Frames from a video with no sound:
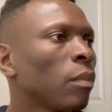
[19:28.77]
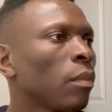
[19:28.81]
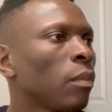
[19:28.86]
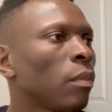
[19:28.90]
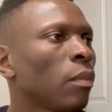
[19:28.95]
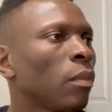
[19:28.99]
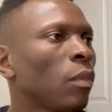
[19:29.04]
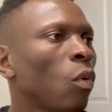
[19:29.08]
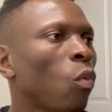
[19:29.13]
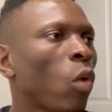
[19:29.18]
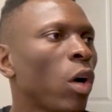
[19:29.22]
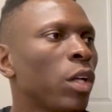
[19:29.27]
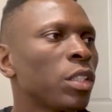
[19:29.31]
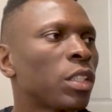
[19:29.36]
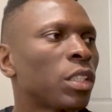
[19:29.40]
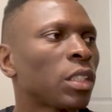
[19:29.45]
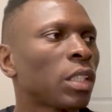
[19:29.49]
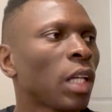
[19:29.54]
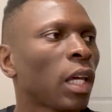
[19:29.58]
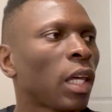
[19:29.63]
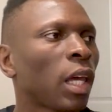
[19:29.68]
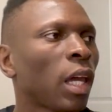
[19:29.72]
1
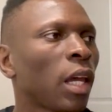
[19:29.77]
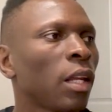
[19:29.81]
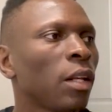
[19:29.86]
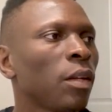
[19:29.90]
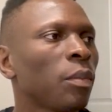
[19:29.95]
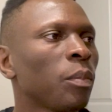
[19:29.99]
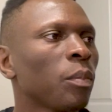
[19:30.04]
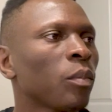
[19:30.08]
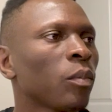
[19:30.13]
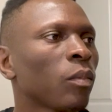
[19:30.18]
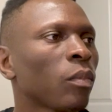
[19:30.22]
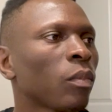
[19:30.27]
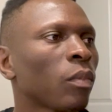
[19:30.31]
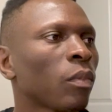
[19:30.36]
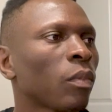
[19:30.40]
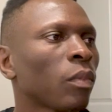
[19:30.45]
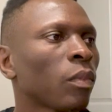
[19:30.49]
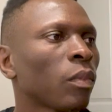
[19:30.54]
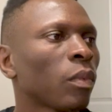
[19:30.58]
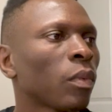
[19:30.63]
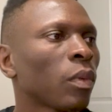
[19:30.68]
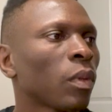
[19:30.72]
second.
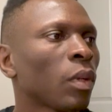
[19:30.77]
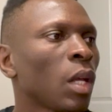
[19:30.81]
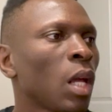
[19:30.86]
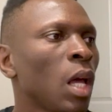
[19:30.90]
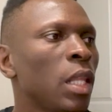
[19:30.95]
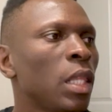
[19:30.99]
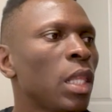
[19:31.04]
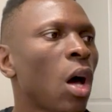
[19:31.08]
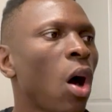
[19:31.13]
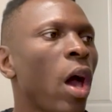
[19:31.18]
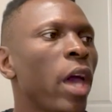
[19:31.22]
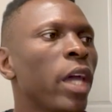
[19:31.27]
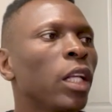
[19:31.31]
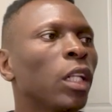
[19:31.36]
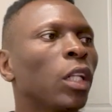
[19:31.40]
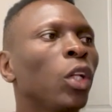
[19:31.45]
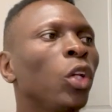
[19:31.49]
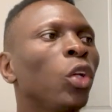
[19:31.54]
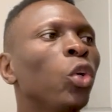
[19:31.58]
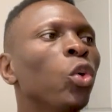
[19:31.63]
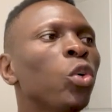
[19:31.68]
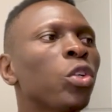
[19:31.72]
Now it
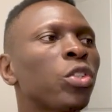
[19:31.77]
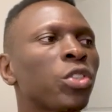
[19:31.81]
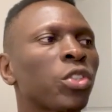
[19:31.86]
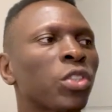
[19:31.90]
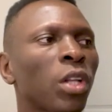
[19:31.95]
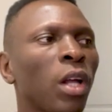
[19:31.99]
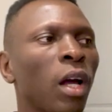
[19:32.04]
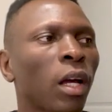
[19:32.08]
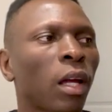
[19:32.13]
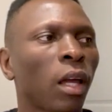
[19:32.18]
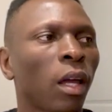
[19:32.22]
looks like